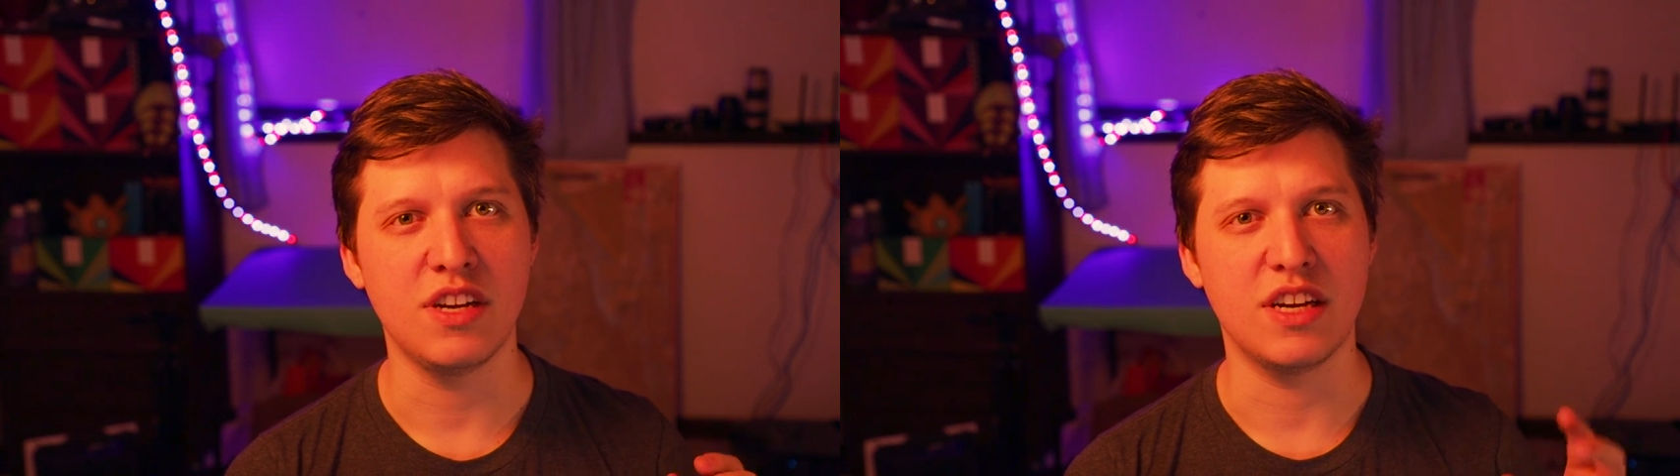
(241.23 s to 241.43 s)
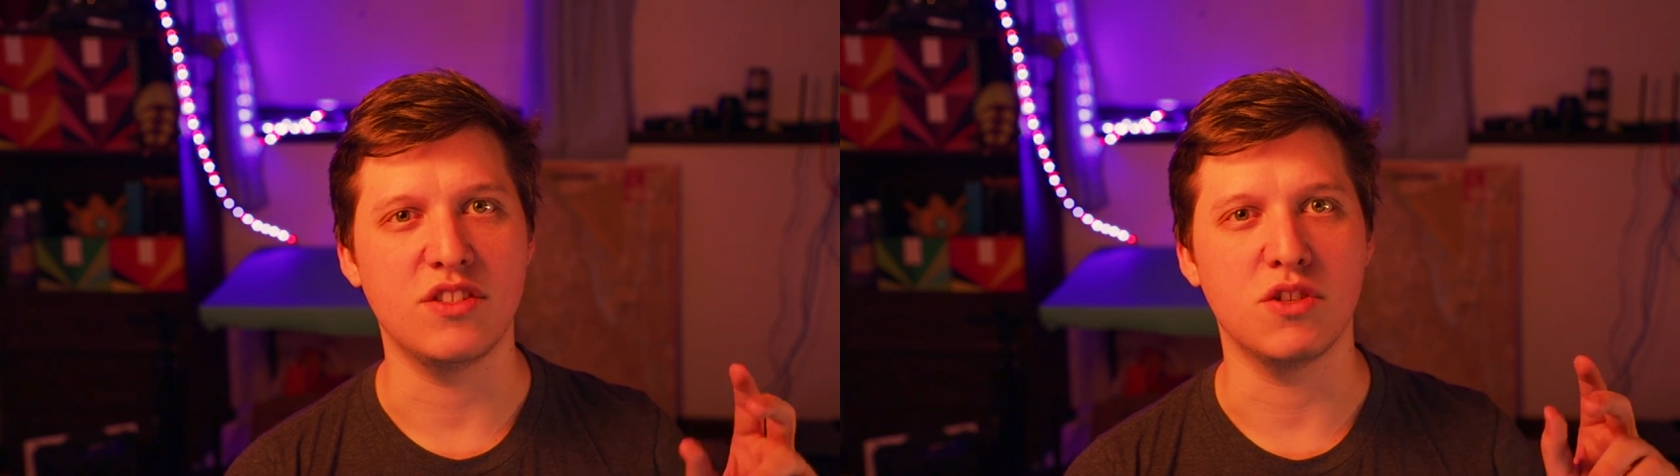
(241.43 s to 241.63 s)

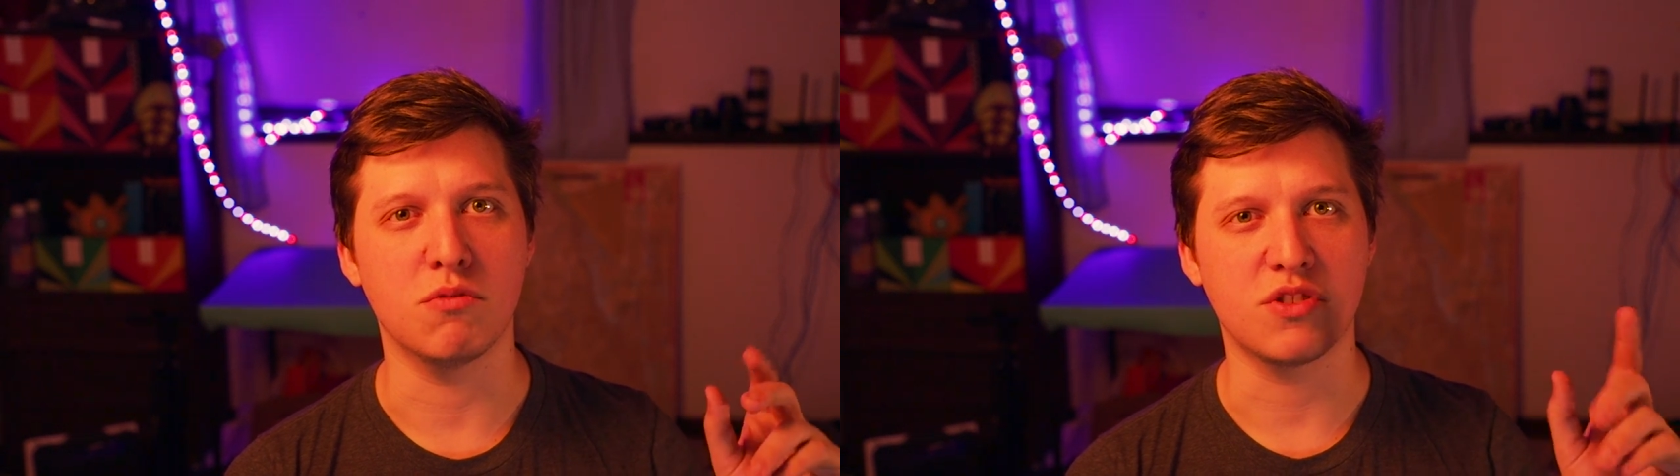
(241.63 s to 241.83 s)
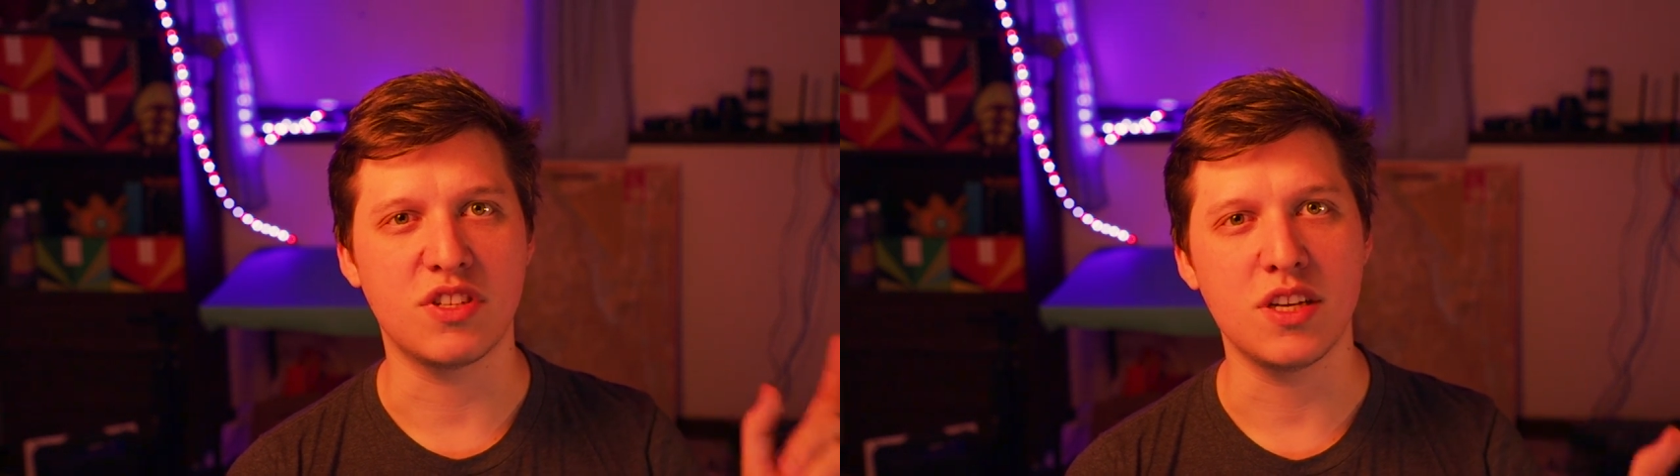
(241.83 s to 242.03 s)
is you
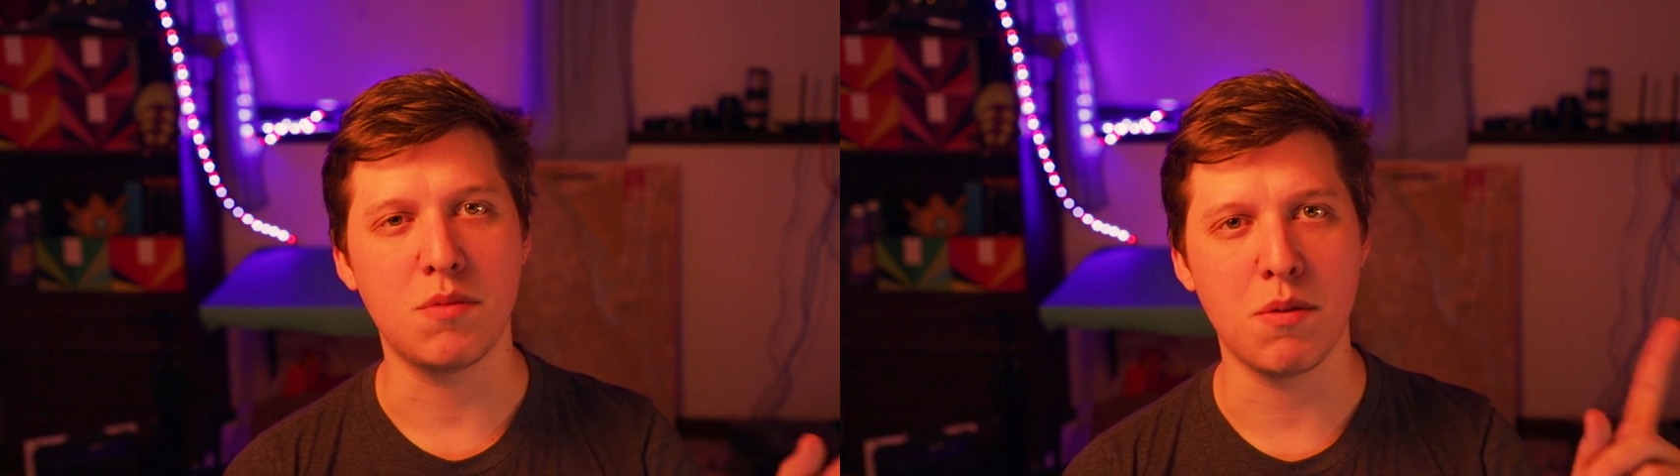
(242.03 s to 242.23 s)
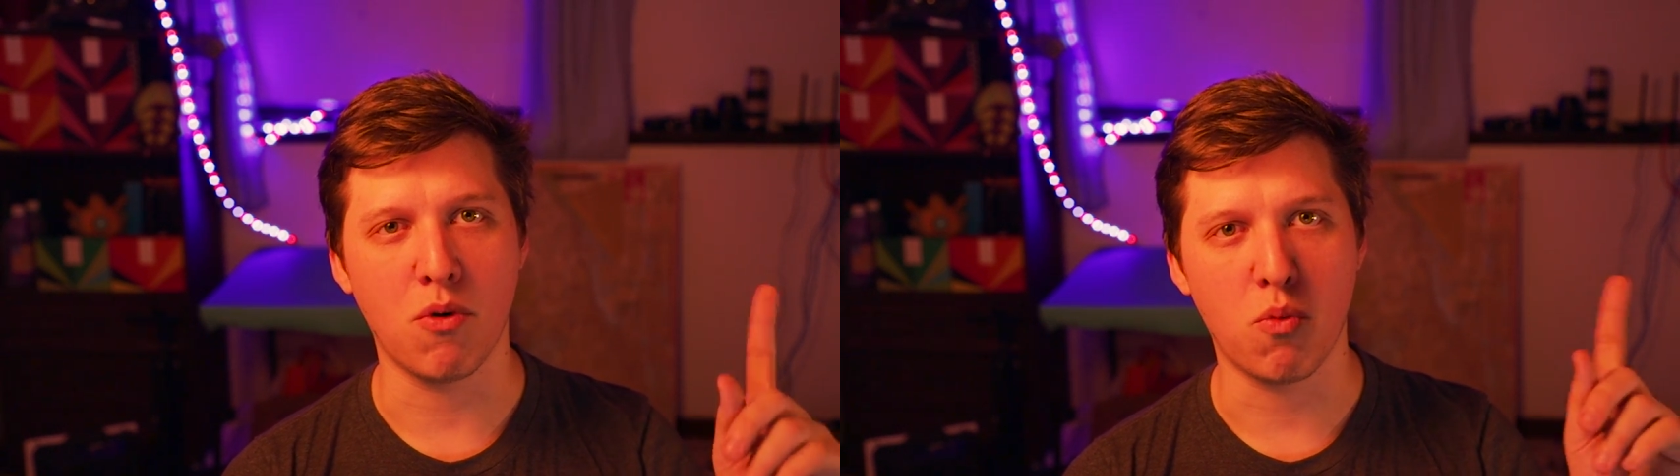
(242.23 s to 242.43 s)
will see
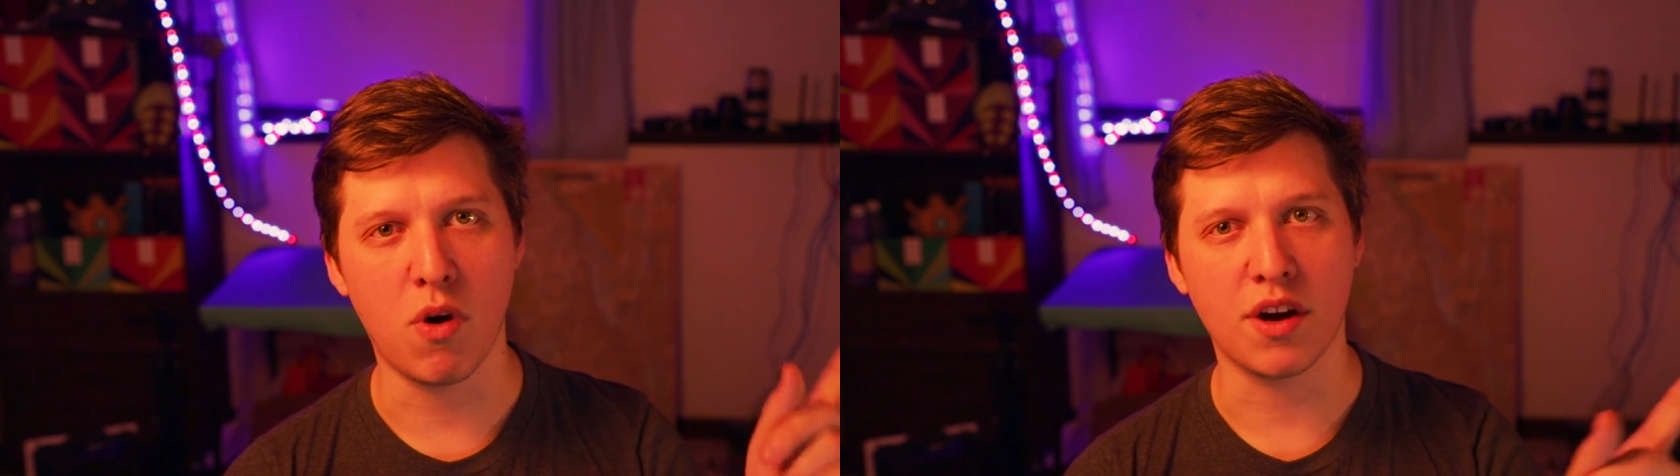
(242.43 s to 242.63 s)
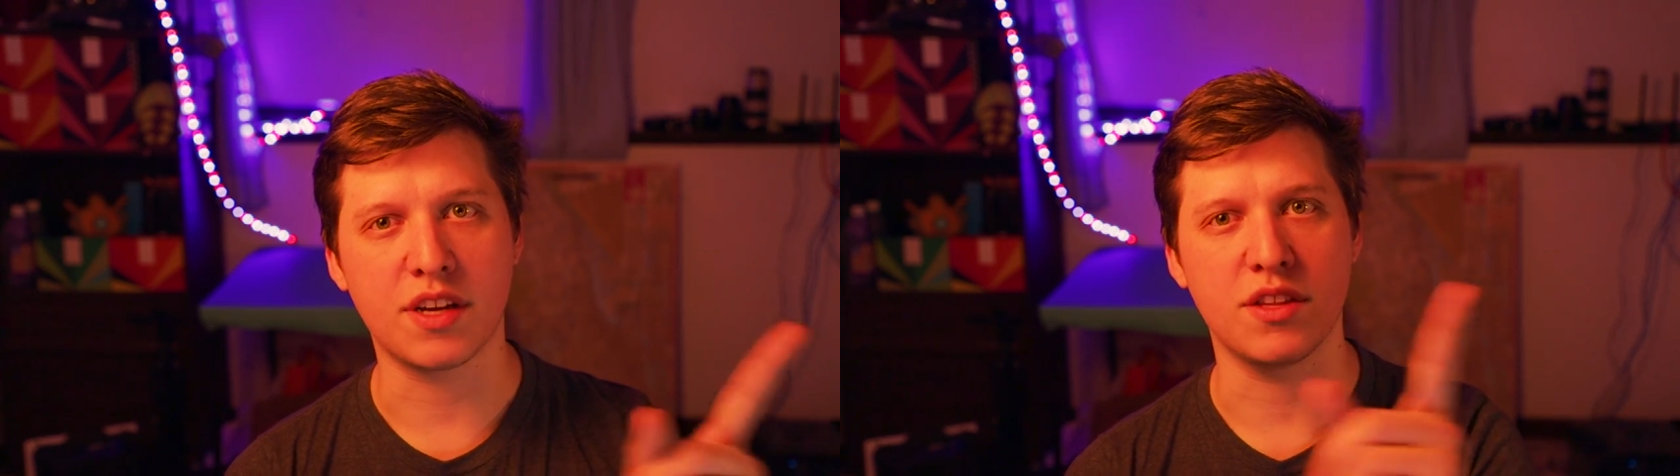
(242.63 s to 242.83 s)
people
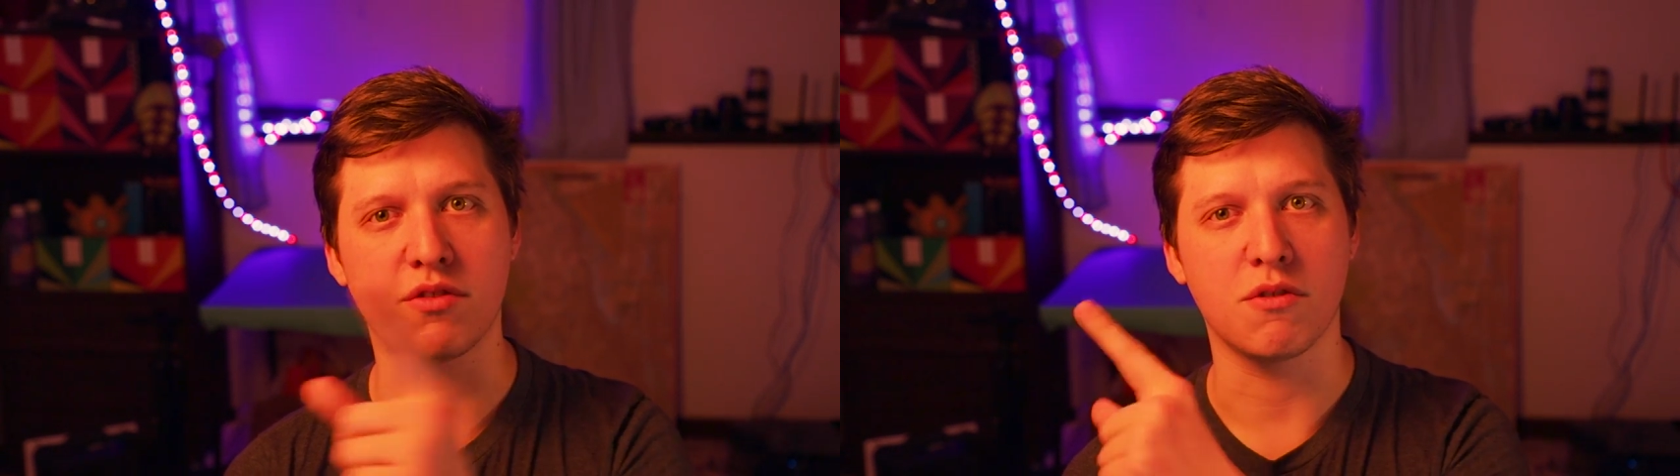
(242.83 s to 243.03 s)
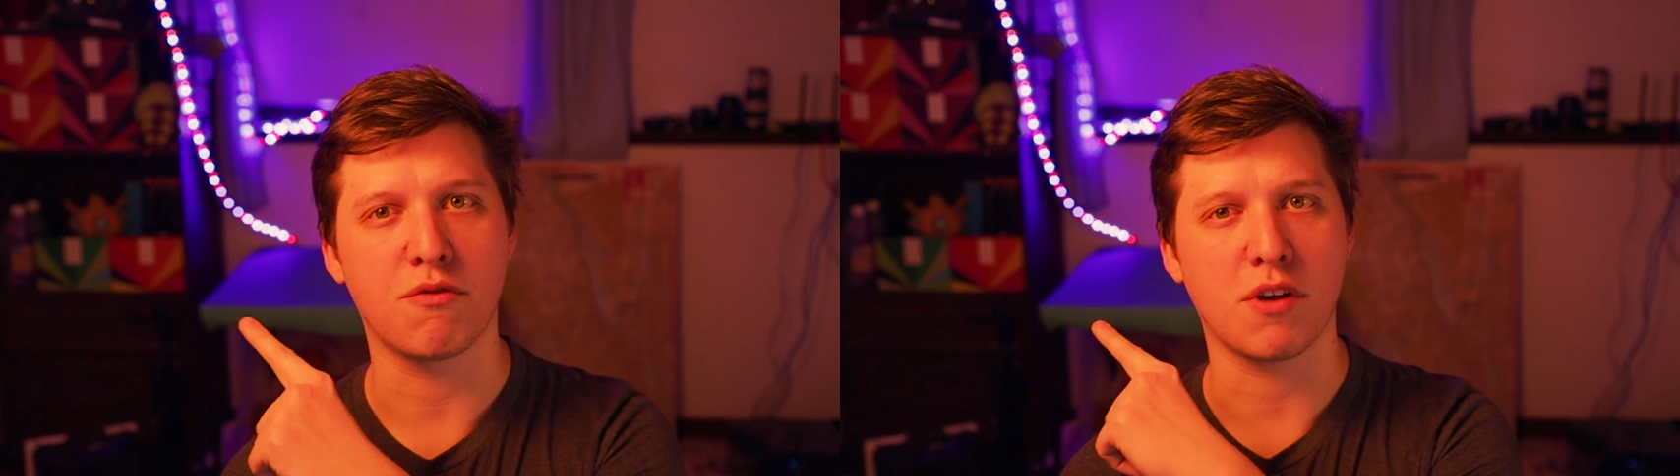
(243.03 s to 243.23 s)
walking
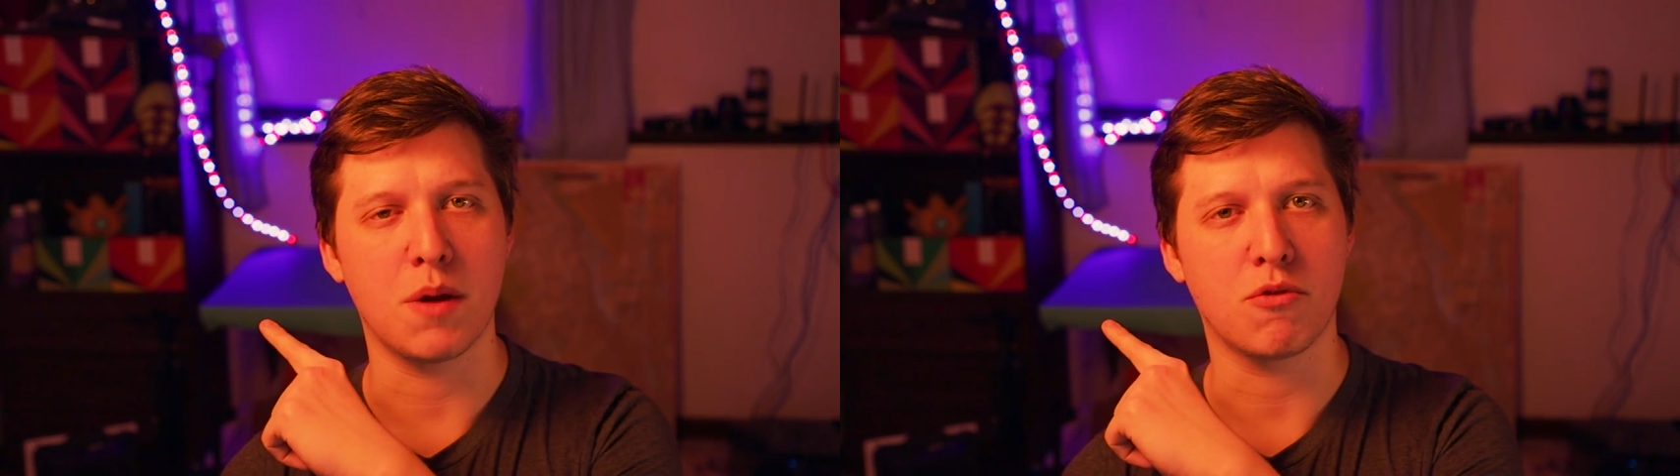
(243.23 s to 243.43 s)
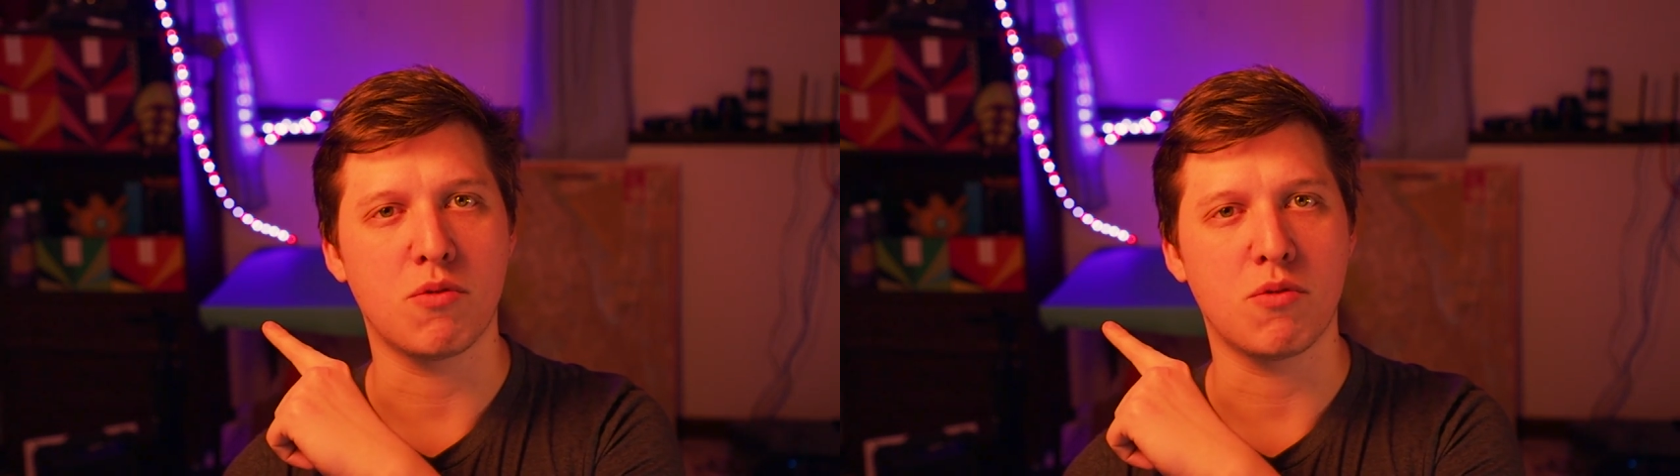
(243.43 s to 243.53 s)
through a frame